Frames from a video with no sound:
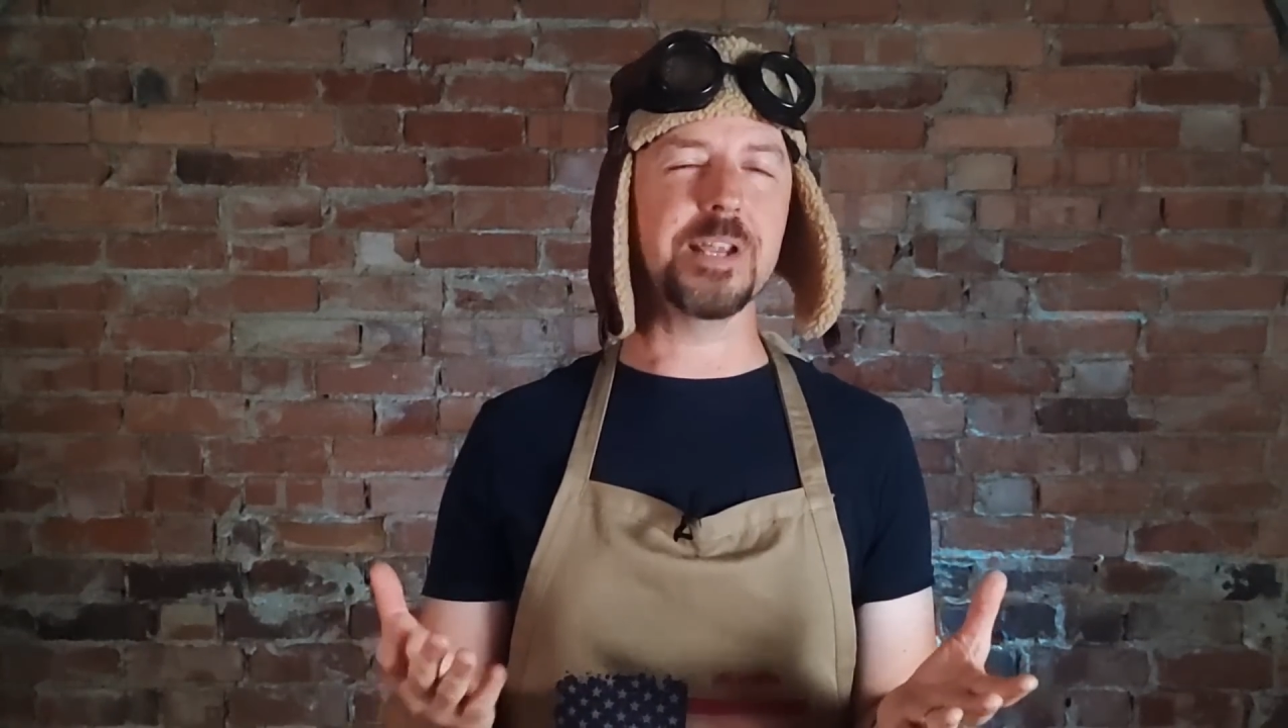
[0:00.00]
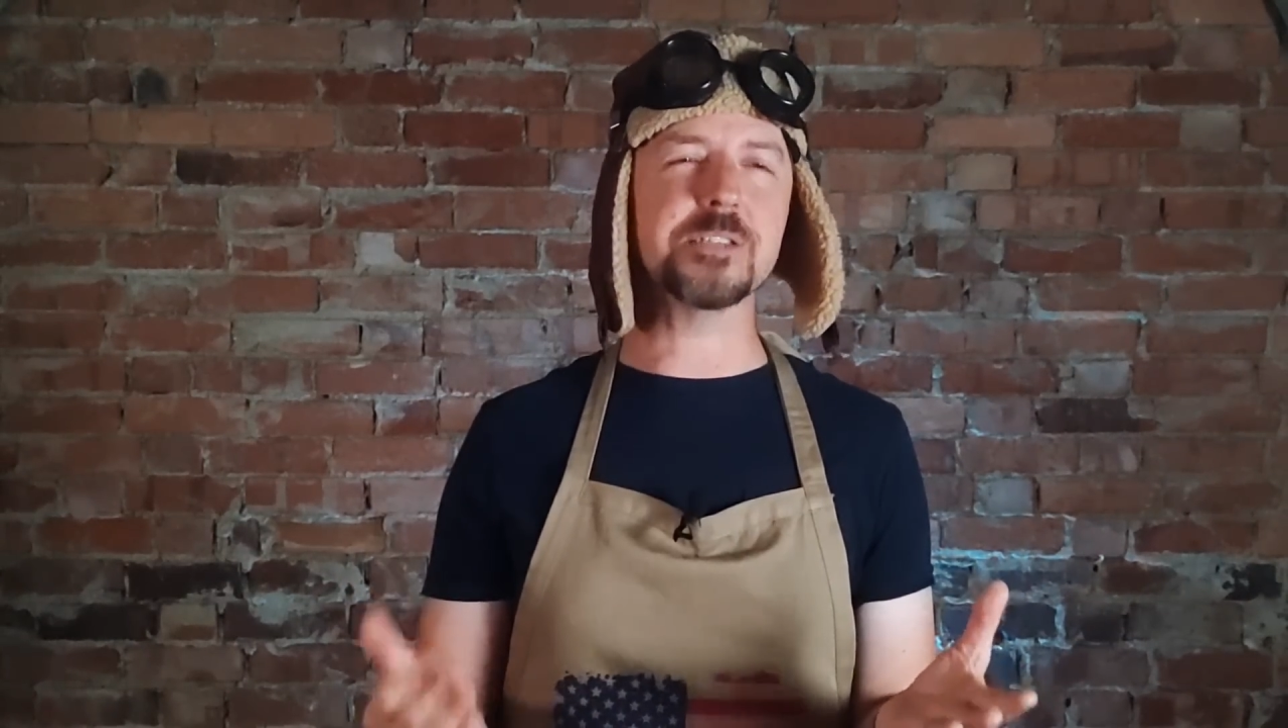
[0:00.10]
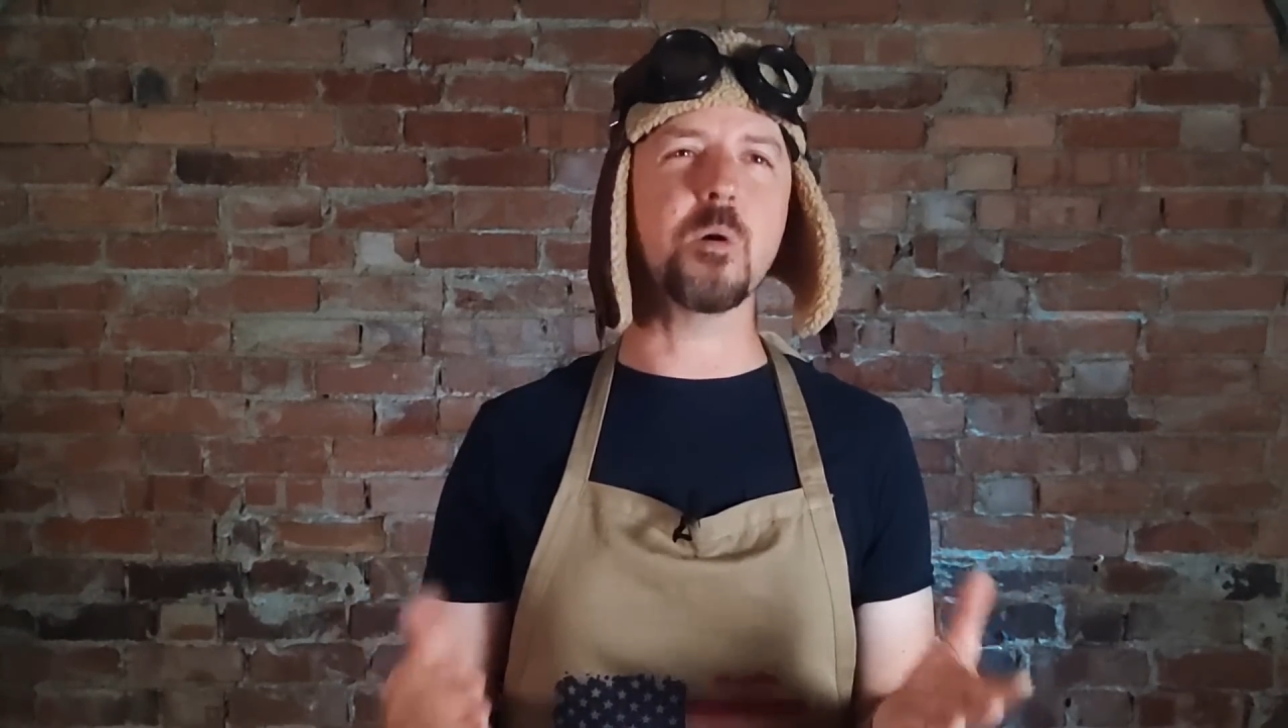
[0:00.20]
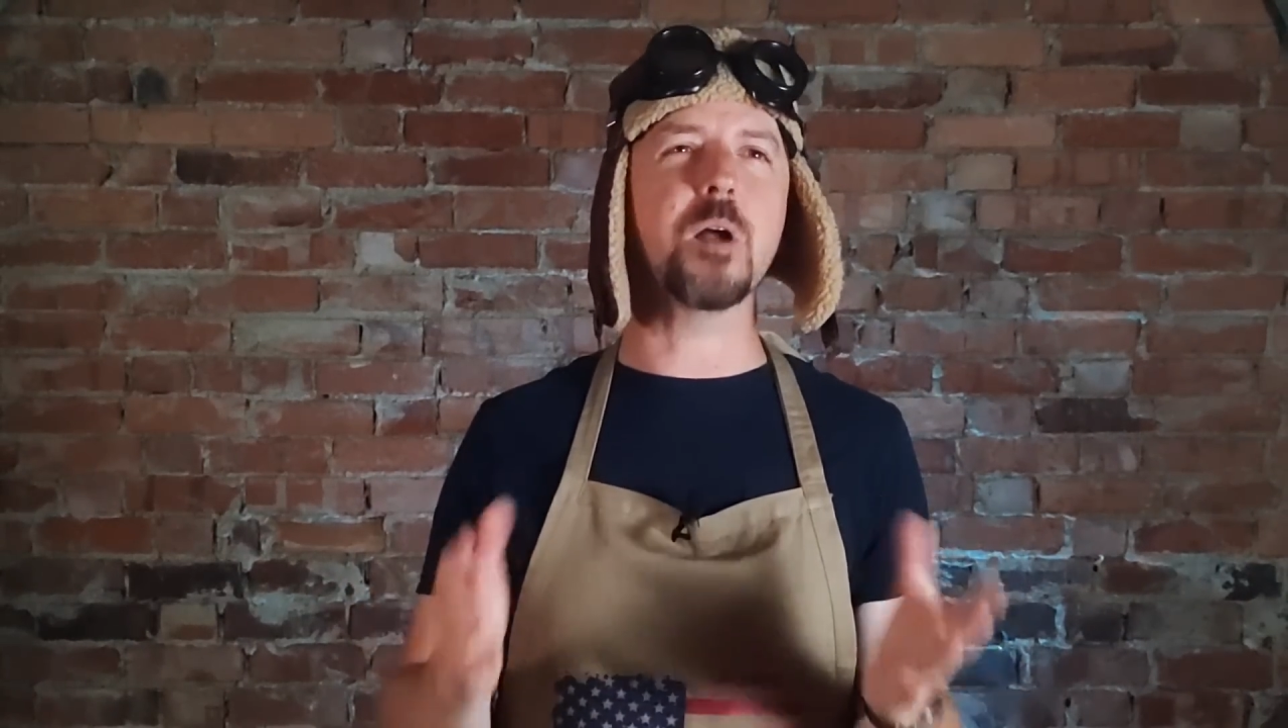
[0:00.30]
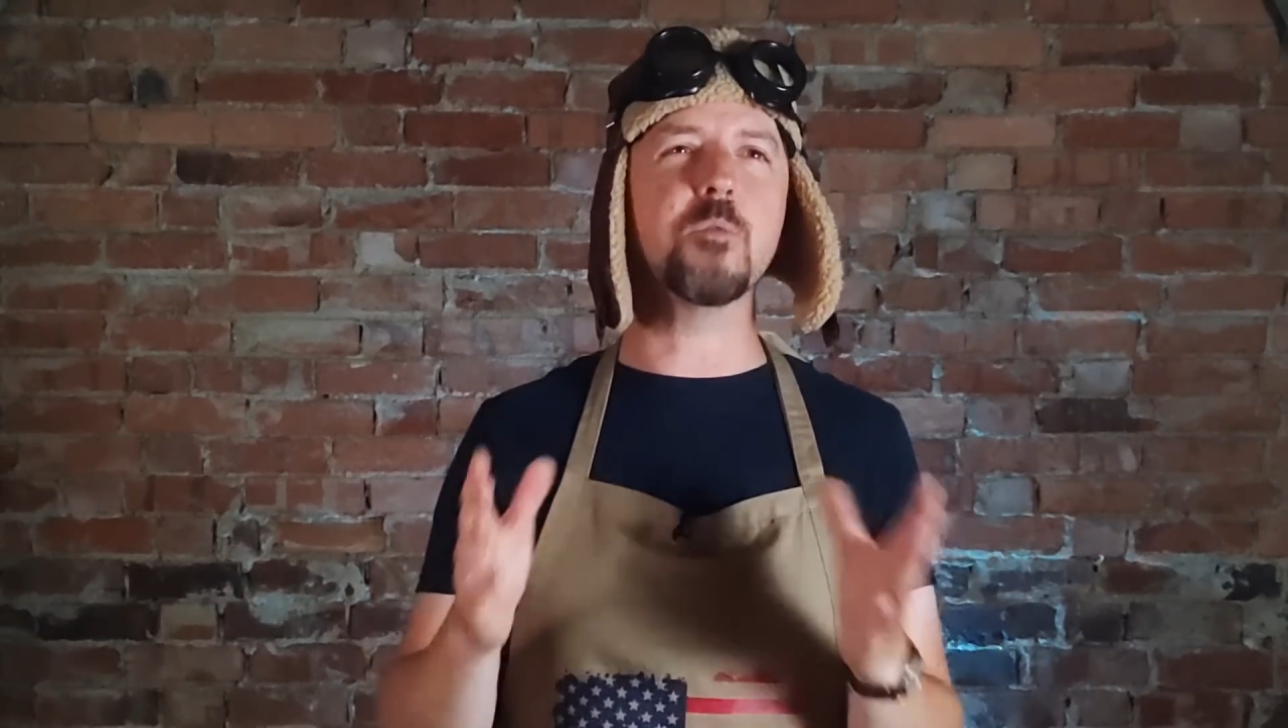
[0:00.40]

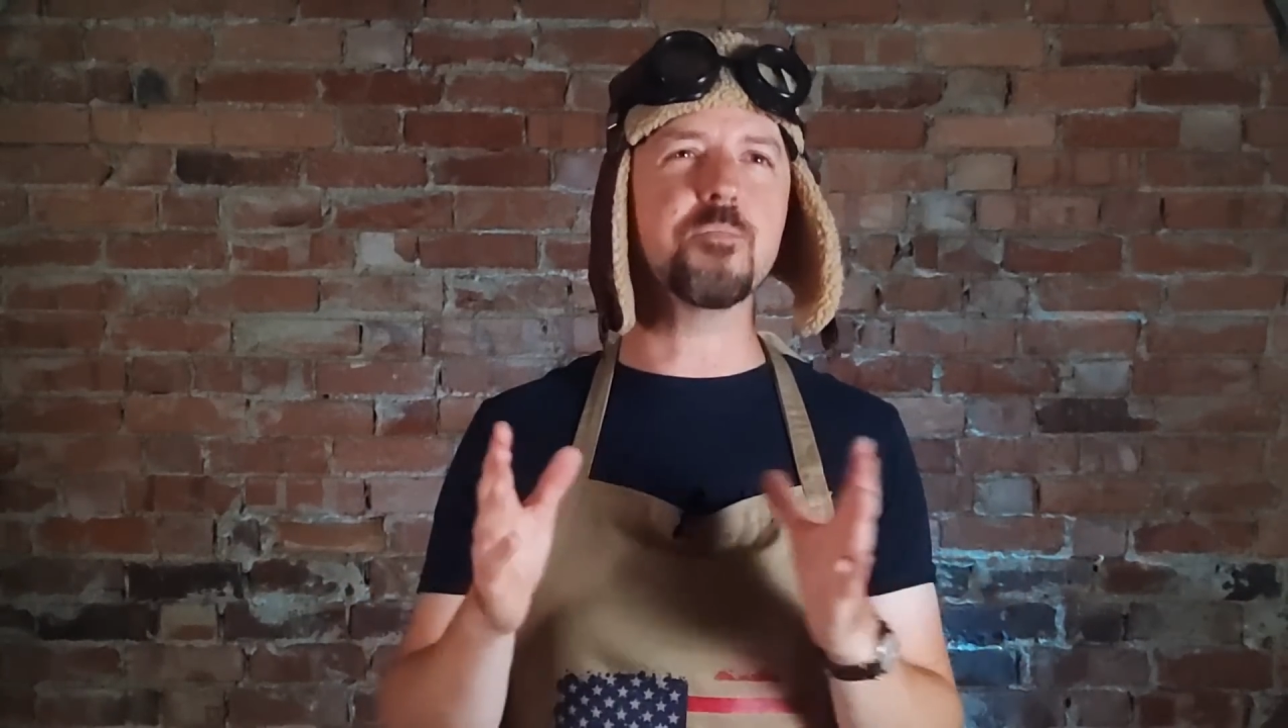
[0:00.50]
so I will